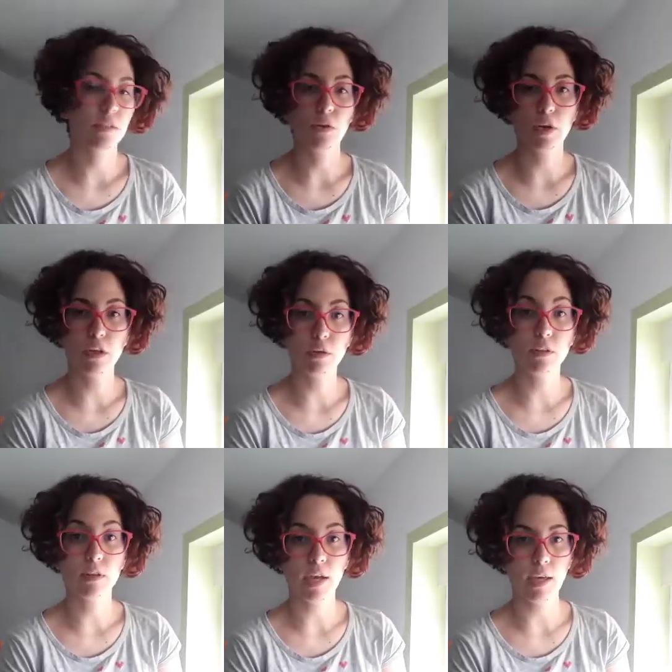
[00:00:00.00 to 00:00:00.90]
okay,
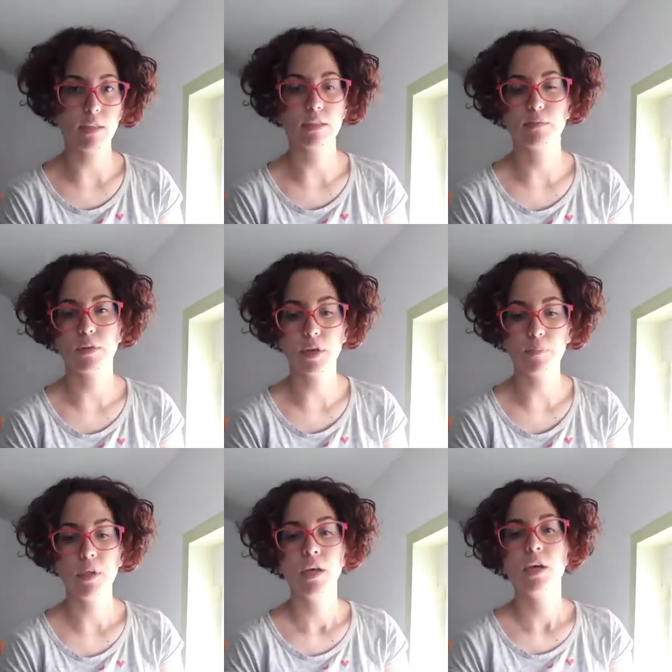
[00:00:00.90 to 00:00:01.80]
unit 8, okay.
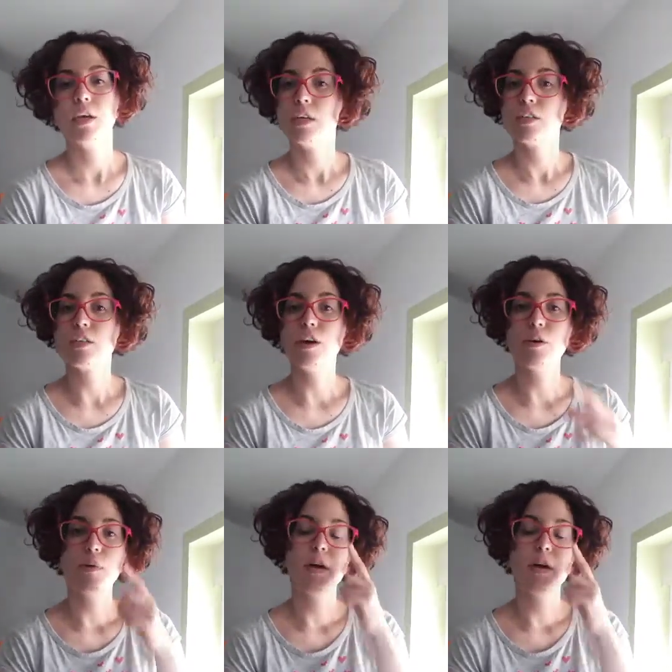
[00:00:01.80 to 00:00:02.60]
So